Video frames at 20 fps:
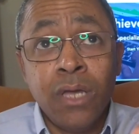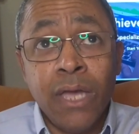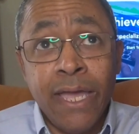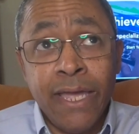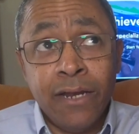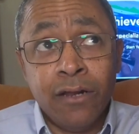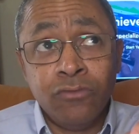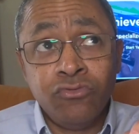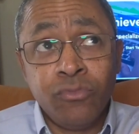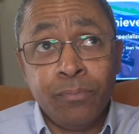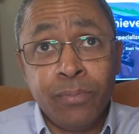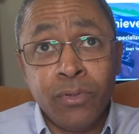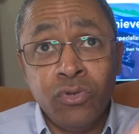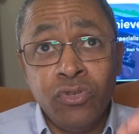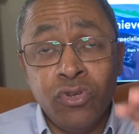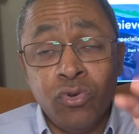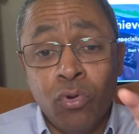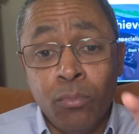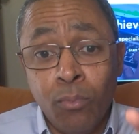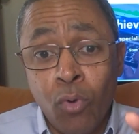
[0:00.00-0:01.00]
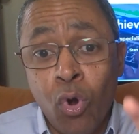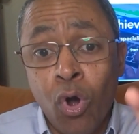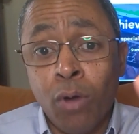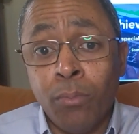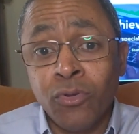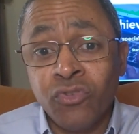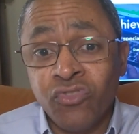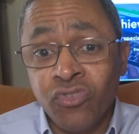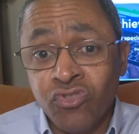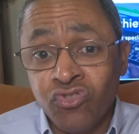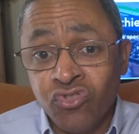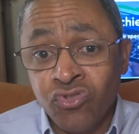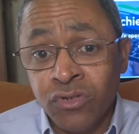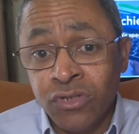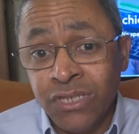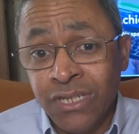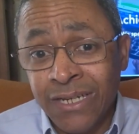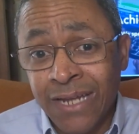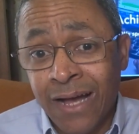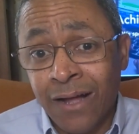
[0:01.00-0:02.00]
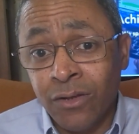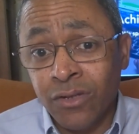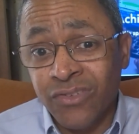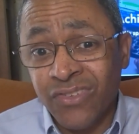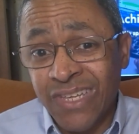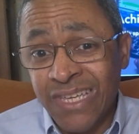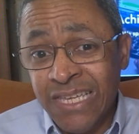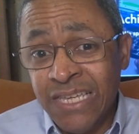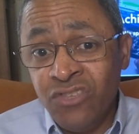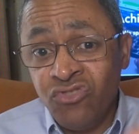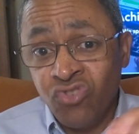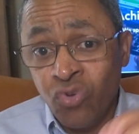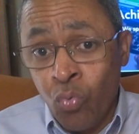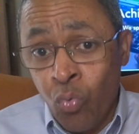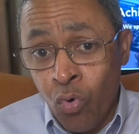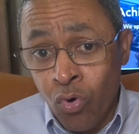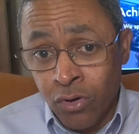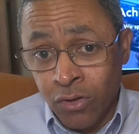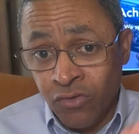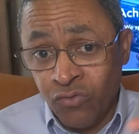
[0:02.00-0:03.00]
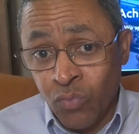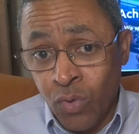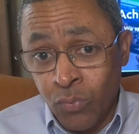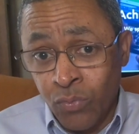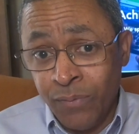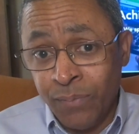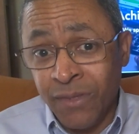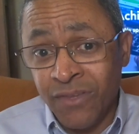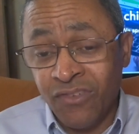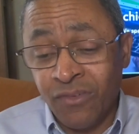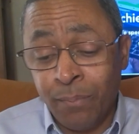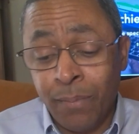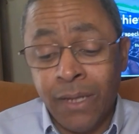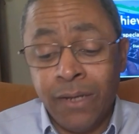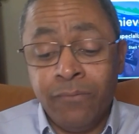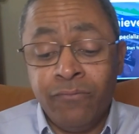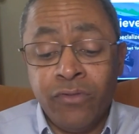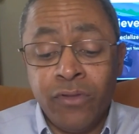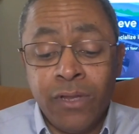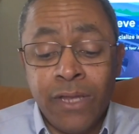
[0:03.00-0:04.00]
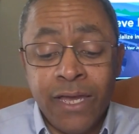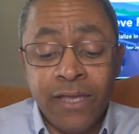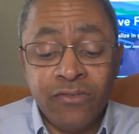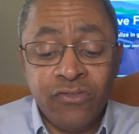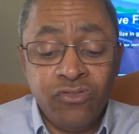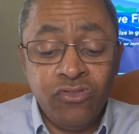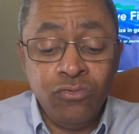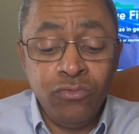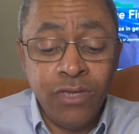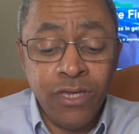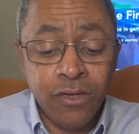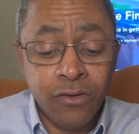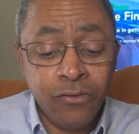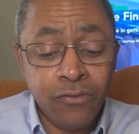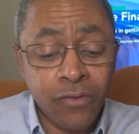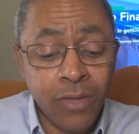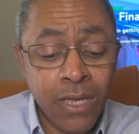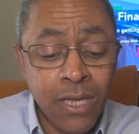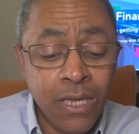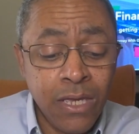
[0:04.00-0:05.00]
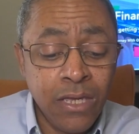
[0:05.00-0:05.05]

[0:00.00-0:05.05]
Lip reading: $800 billion or more, almost $1 trillion each quarter is what we've been spending for the last 2 years.